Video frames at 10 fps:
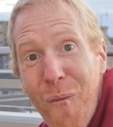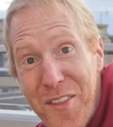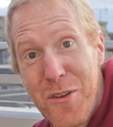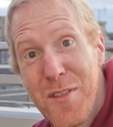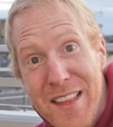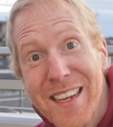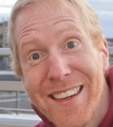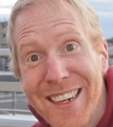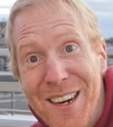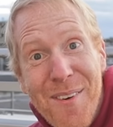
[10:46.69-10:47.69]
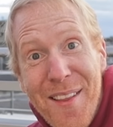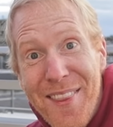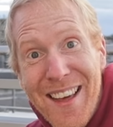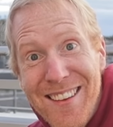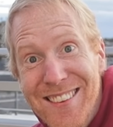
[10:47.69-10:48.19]
What do you think about
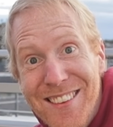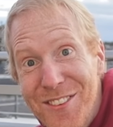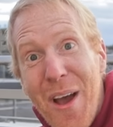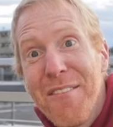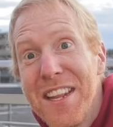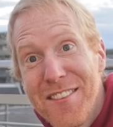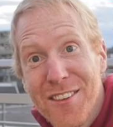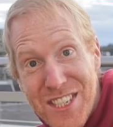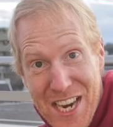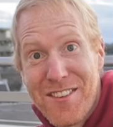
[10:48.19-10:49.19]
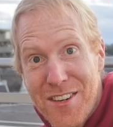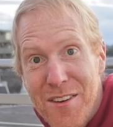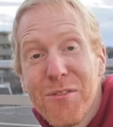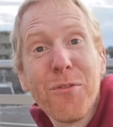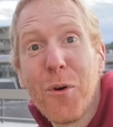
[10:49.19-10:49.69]
that? Do you have any
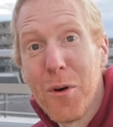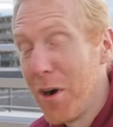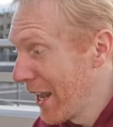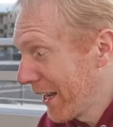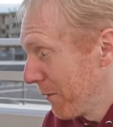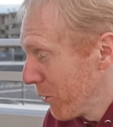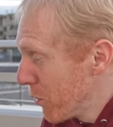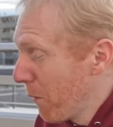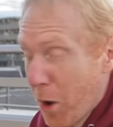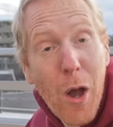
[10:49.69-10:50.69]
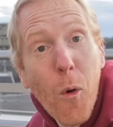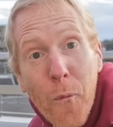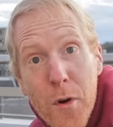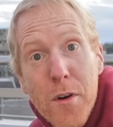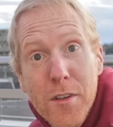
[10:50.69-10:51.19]
suggestions for like
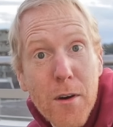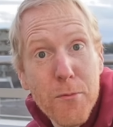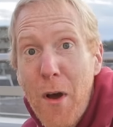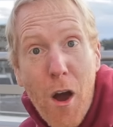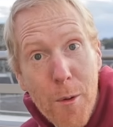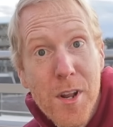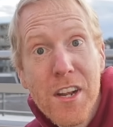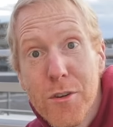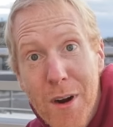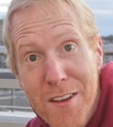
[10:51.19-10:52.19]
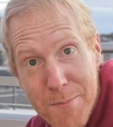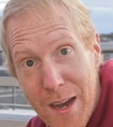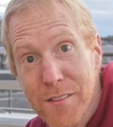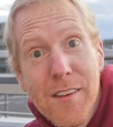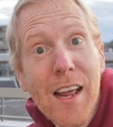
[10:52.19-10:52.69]
owners of harmonic drive
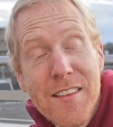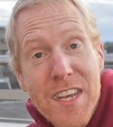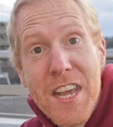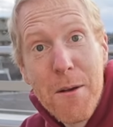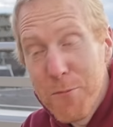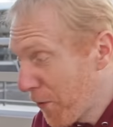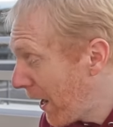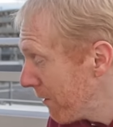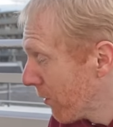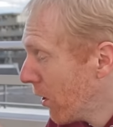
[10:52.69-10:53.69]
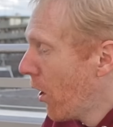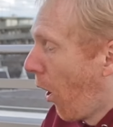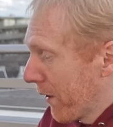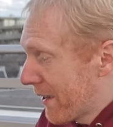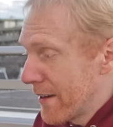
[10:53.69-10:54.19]
mounts like the AM5
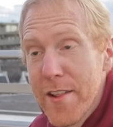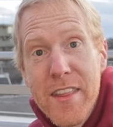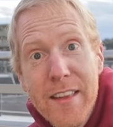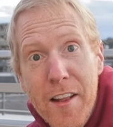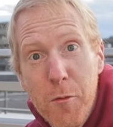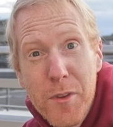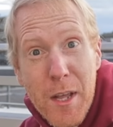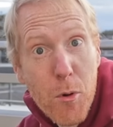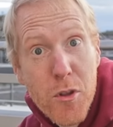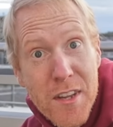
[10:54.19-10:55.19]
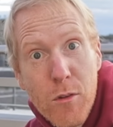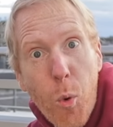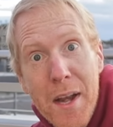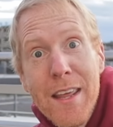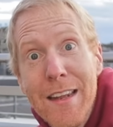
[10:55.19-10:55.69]
or here the
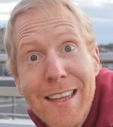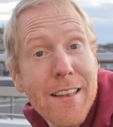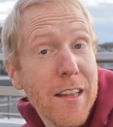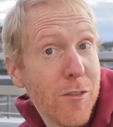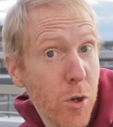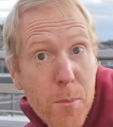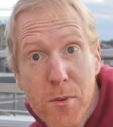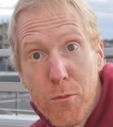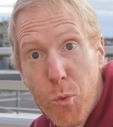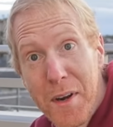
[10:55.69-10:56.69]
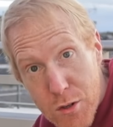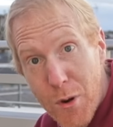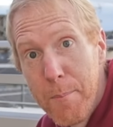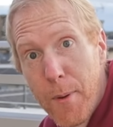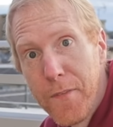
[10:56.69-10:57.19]
WD-20 in terms of what
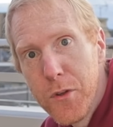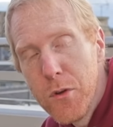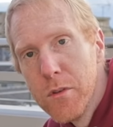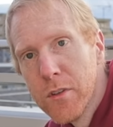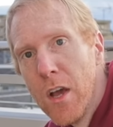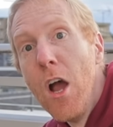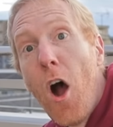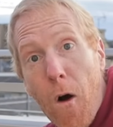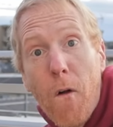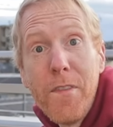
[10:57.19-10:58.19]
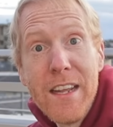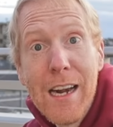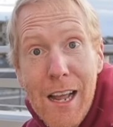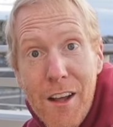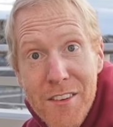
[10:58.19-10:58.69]
tripod to use on the
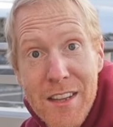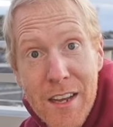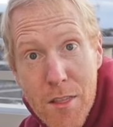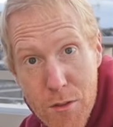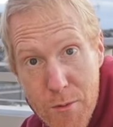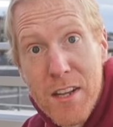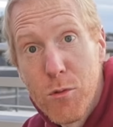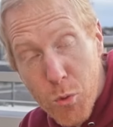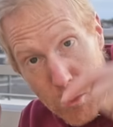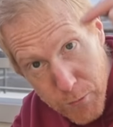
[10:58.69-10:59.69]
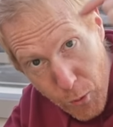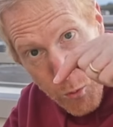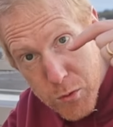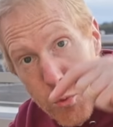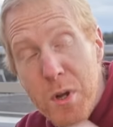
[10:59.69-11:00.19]
Cloudy Night threads?
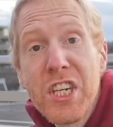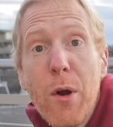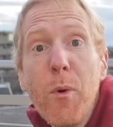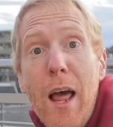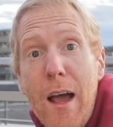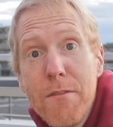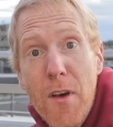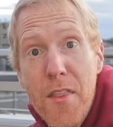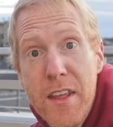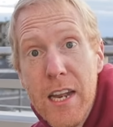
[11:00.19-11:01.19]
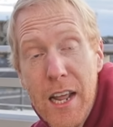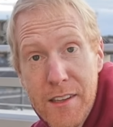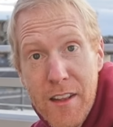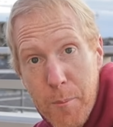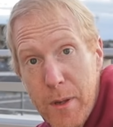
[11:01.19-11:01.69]
To which I will have the
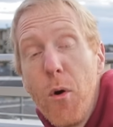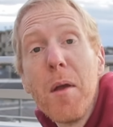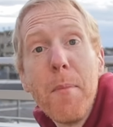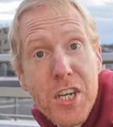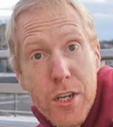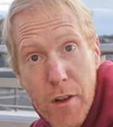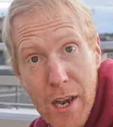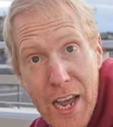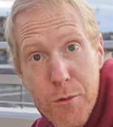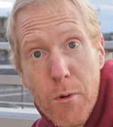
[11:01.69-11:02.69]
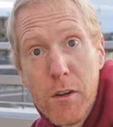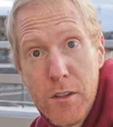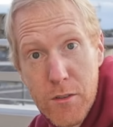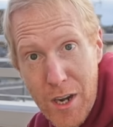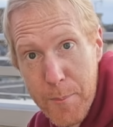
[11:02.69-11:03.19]
link down below. I mentioned the Light
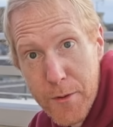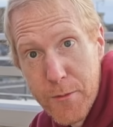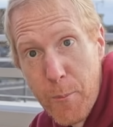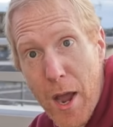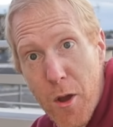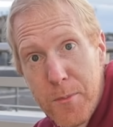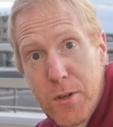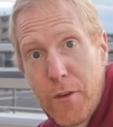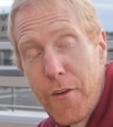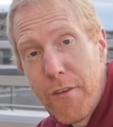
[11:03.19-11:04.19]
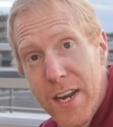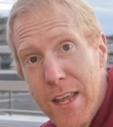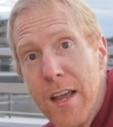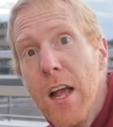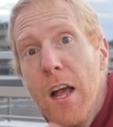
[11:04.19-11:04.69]
Rocks tripod from Ioptron
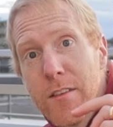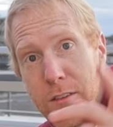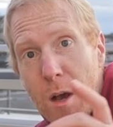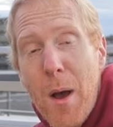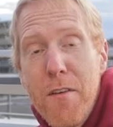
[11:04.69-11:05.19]
already. Some